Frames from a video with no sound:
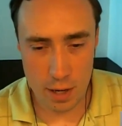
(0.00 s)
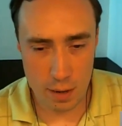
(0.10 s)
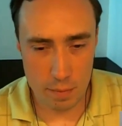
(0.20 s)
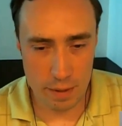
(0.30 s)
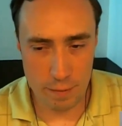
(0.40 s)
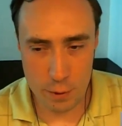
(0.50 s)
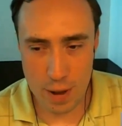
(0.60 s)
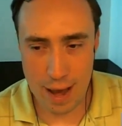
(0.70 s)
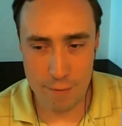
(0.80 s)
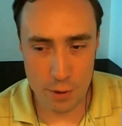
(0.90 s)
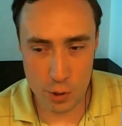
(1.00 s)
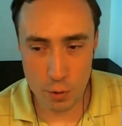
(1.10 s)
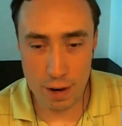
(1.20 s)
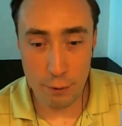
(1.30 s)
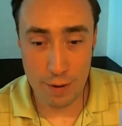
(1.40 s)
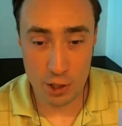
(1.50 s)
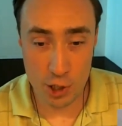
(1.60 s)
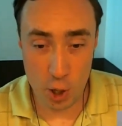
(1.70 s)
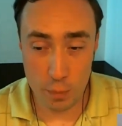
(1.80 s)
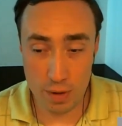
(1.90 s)
um, if you have the U R L fetch
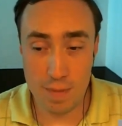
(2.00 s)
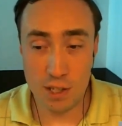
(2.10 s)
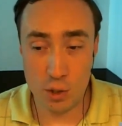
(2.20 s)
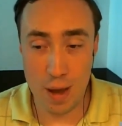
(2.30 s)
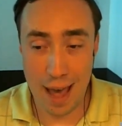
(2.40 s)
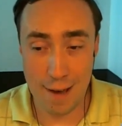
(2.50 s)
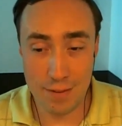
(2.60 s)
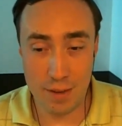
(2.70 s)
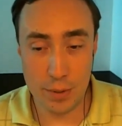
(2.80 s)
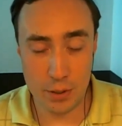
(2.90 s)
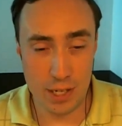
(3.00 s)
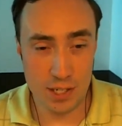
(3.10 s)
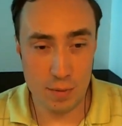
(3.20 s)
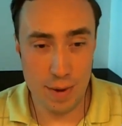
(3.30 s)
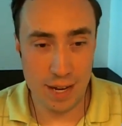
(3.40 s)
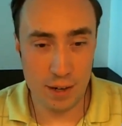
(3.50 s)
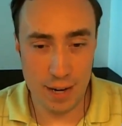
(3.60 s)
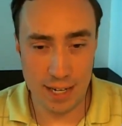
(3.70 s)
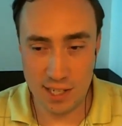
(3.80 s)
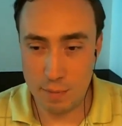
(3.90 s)
scope, it means you have the ability to make
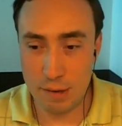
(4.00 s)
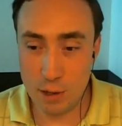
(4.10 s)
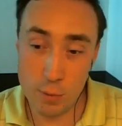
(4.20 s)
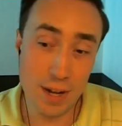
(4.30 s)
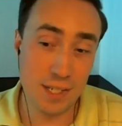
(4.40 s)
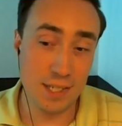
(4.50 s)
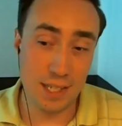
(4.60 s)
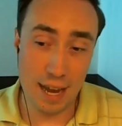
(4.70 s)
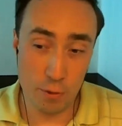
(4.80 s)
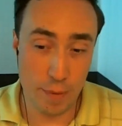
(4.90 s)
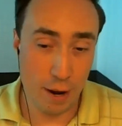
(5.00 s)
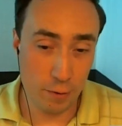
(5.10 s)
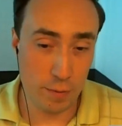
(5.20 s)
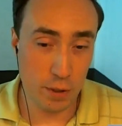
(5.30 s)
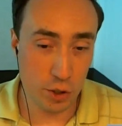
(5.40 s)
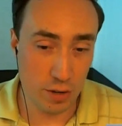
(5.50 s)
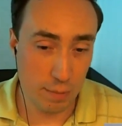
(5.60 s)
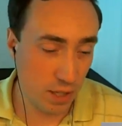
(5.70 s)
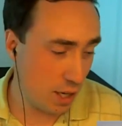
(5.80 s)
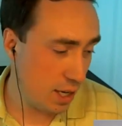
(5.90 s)
H T T P requests outbound from your
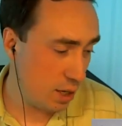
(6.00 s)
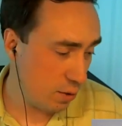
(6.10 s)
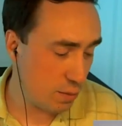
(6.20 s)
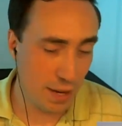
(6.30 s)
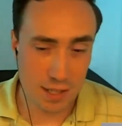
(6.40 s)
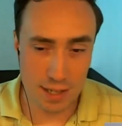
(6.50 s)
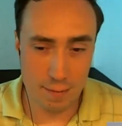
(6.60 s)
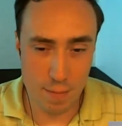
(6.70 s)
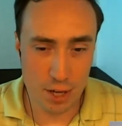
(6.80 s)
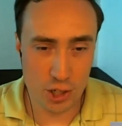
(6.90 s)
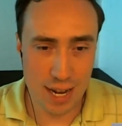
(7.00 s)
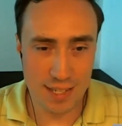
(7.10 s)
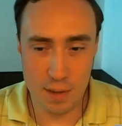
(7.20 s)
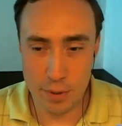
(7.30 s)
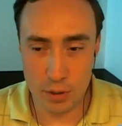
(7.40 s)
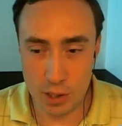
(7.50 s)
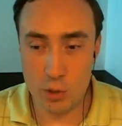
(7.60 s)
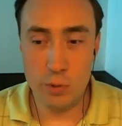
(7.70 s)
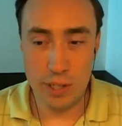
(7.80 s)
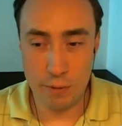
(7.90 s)
script, which means information has the ability
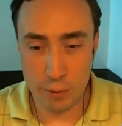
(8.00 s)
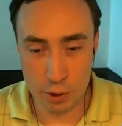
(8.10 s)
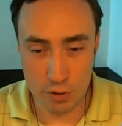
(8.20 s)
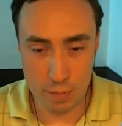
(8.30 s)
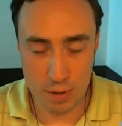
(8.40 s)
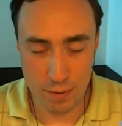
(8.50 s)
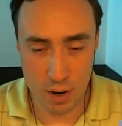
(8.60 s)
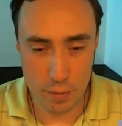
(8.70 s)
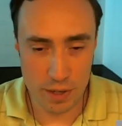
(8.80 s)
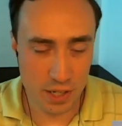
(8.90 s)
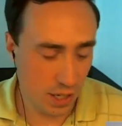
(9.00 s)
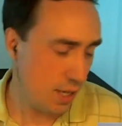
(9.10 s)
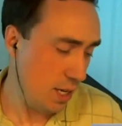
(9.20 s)
to leave your script environment.